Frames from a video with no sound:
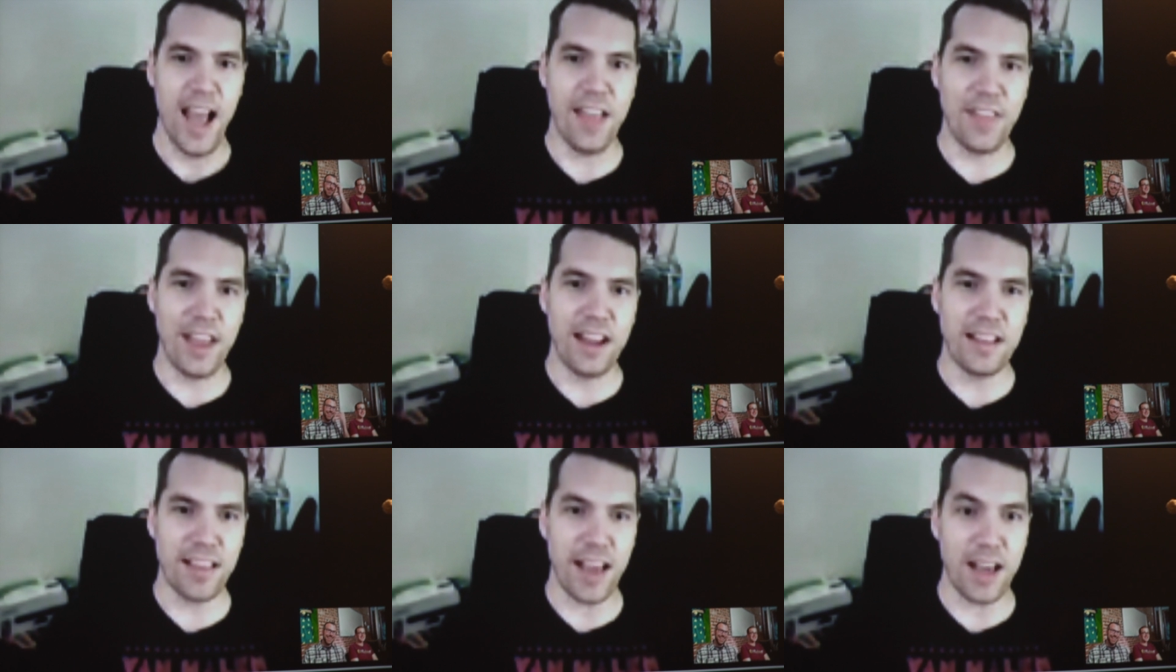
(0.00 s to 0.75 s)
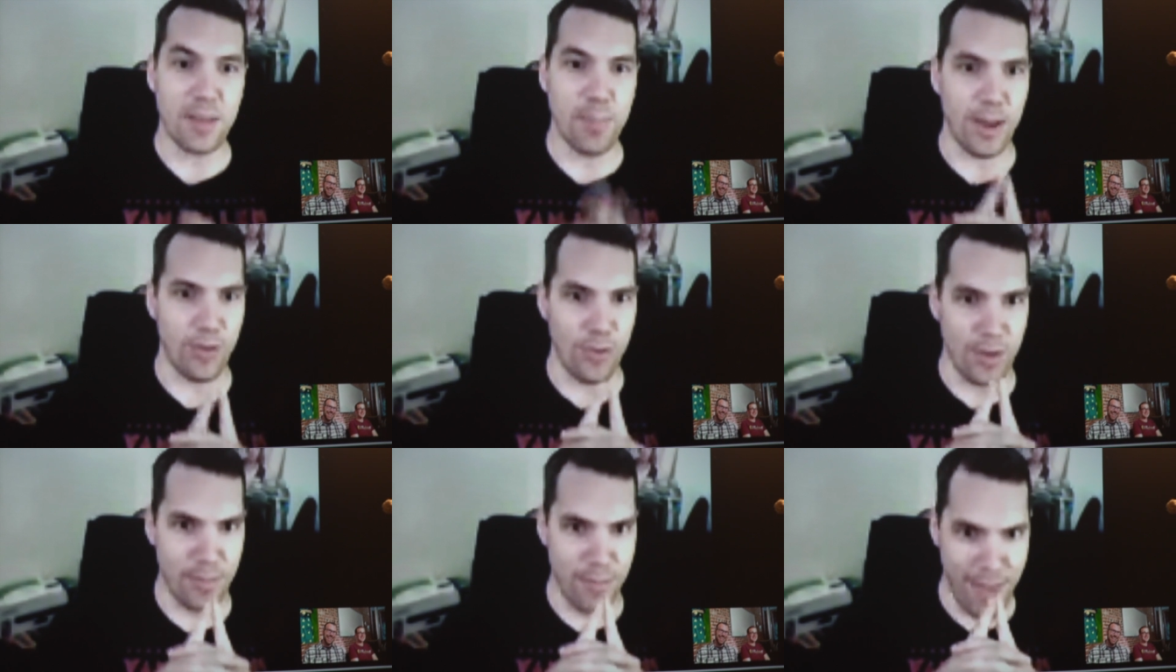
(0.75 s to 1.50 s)
And then he's like, but
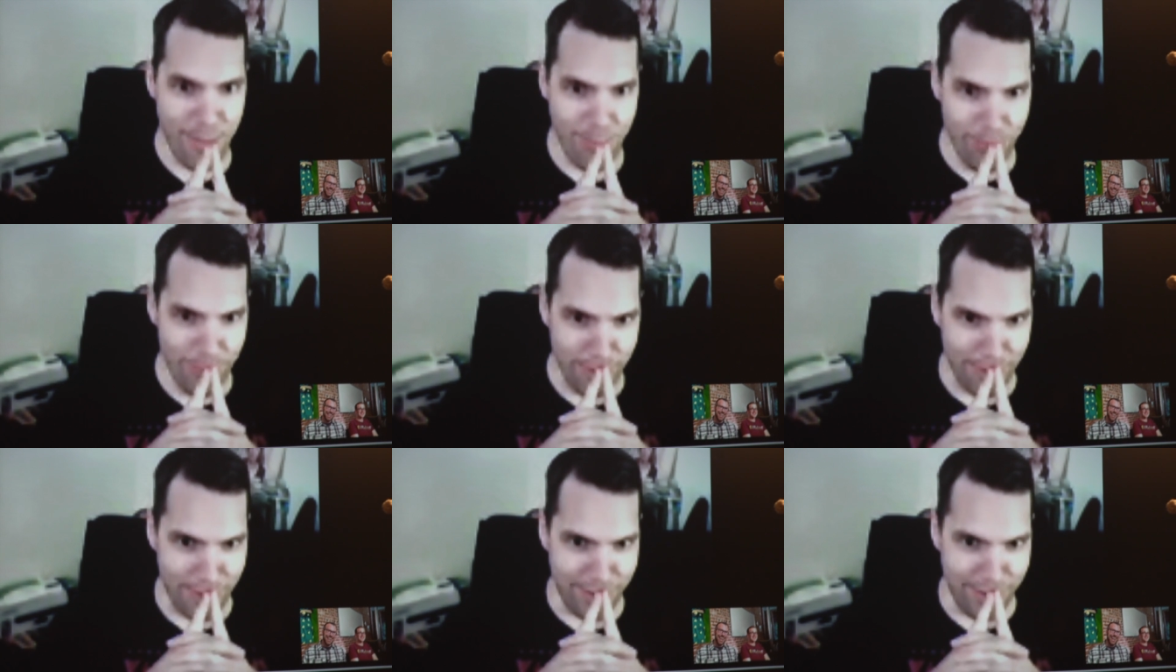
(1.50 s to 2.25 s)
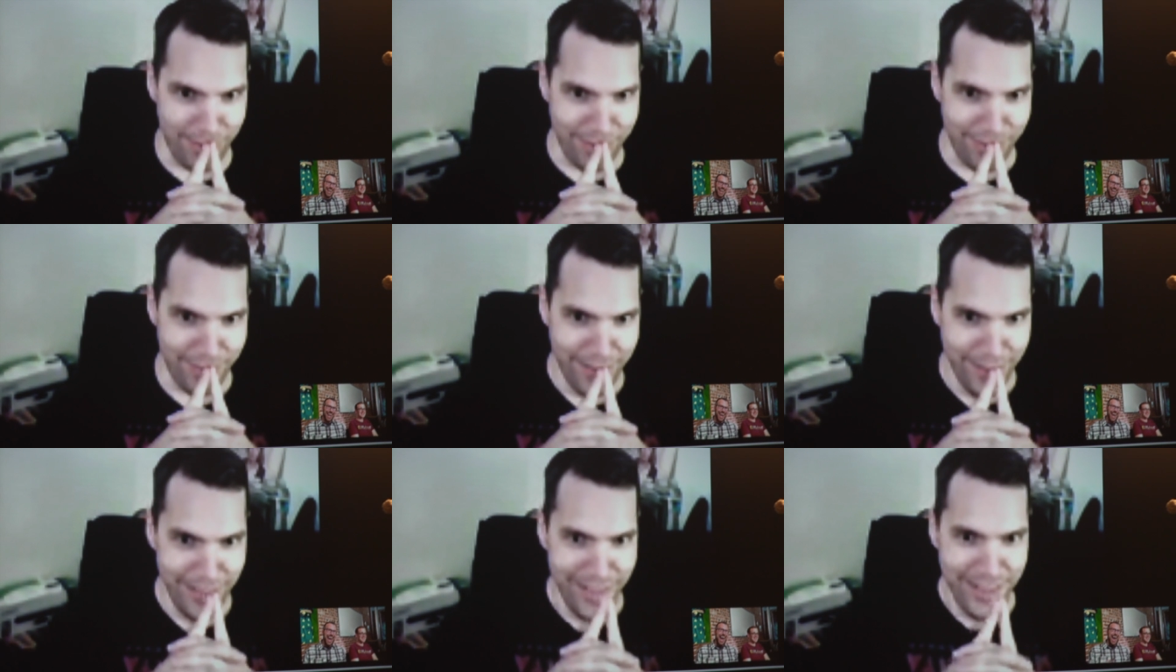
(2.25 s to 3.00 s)
remember,
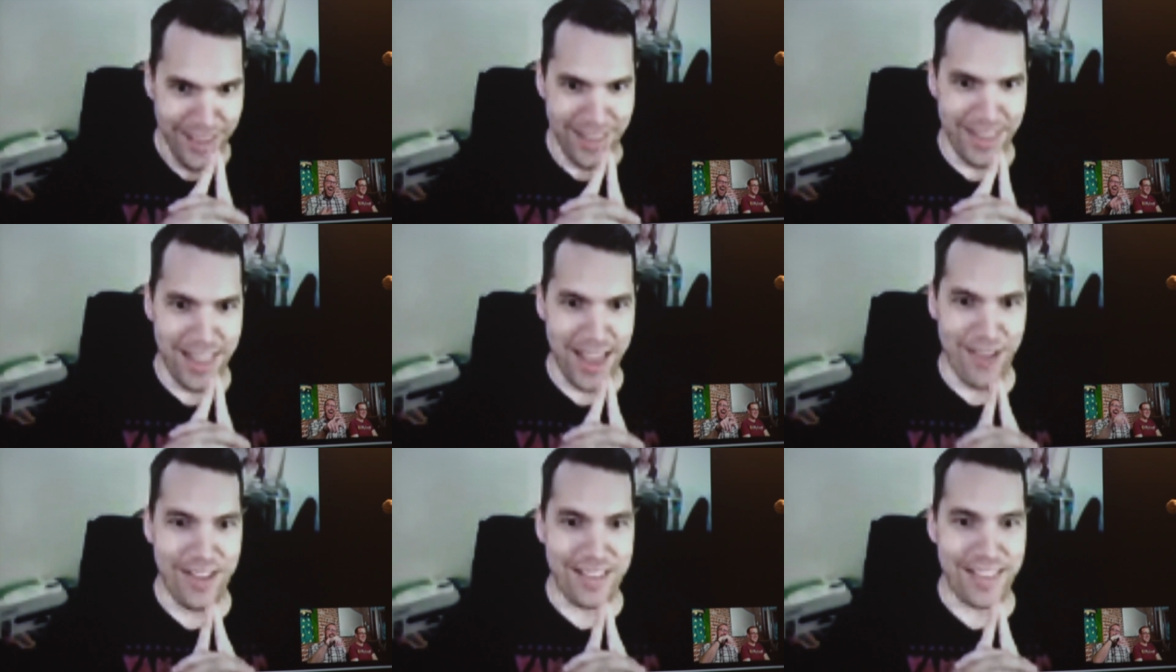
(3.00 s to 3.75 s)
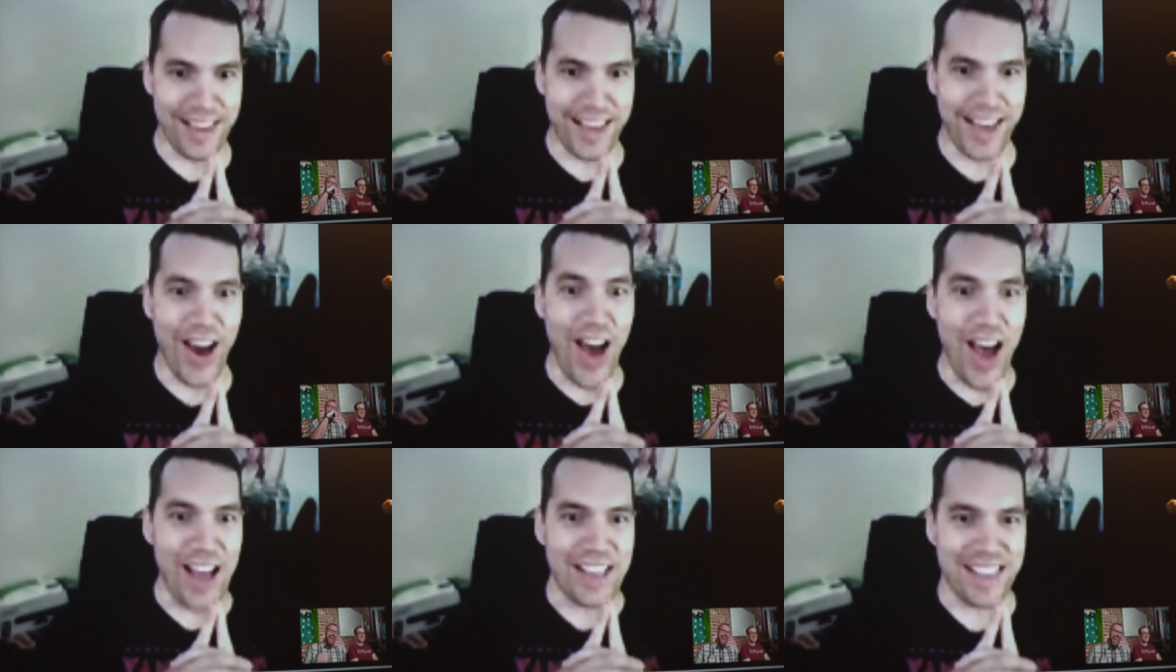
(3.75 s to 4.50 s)
there's a
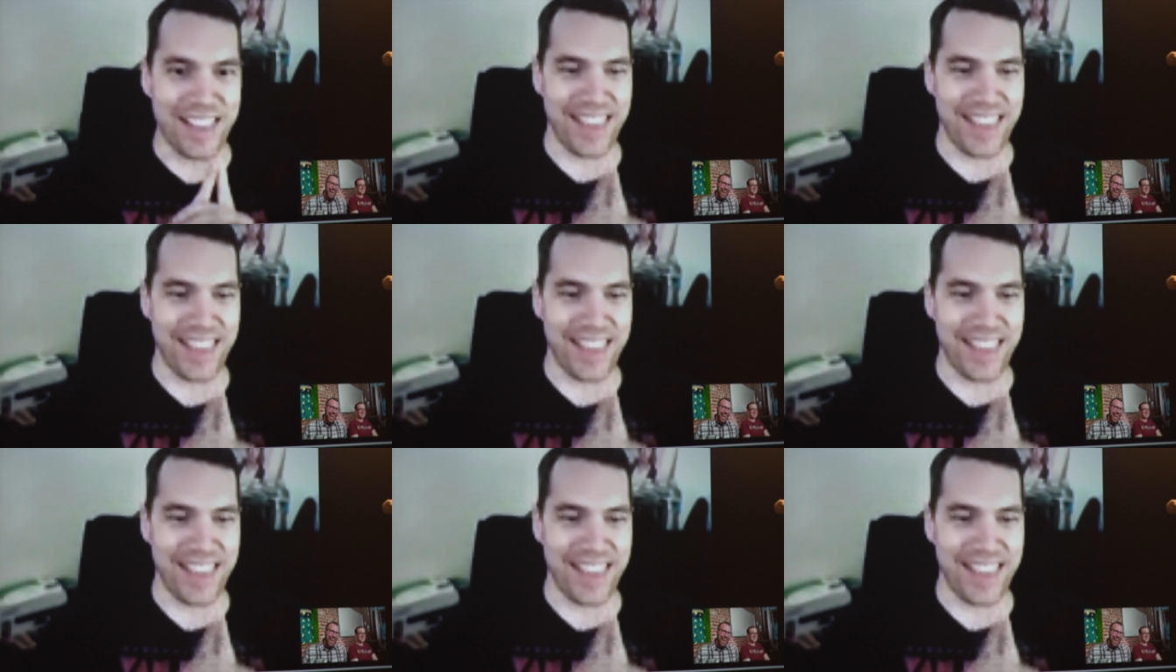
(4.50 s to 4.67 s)
cost.